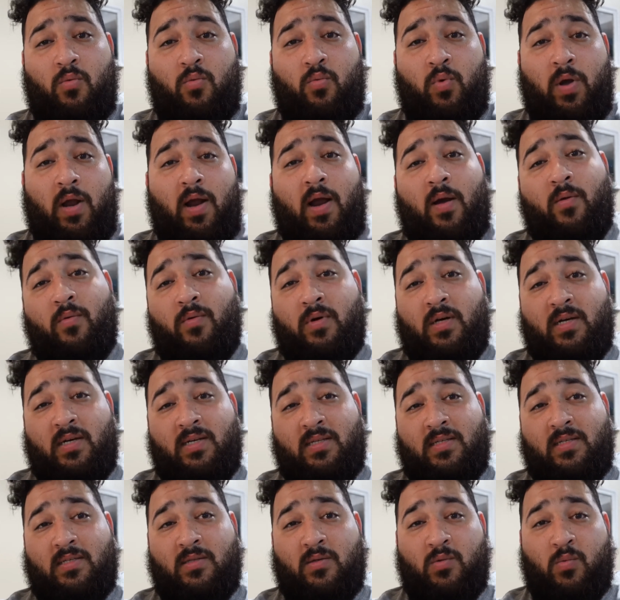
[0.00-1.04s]
where I
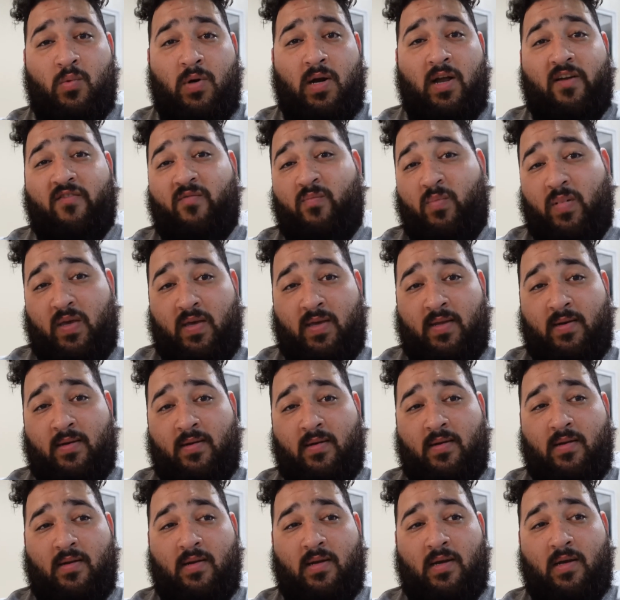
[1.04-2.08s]
was, where I've
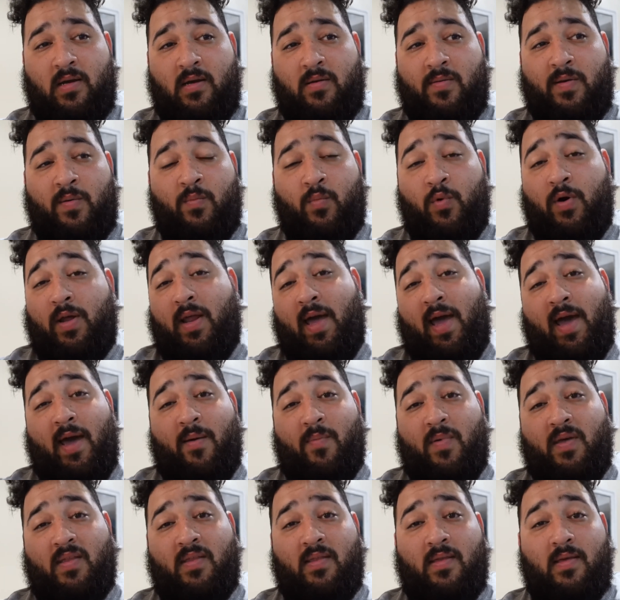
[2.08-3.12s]
been, and what
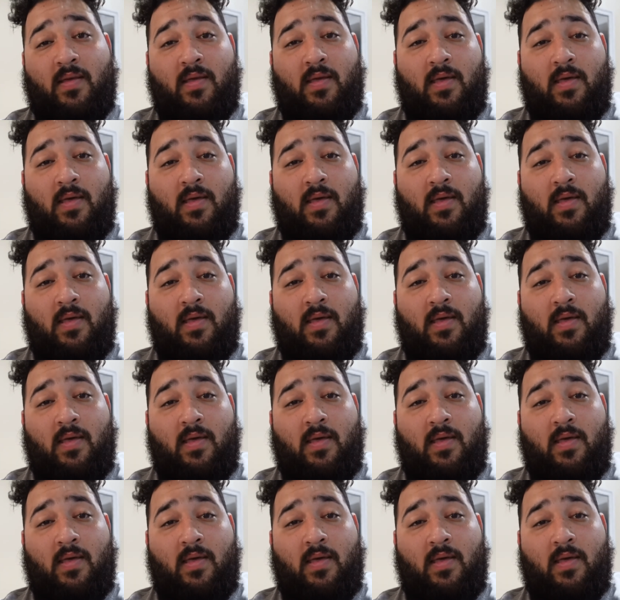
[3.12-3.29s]
happened.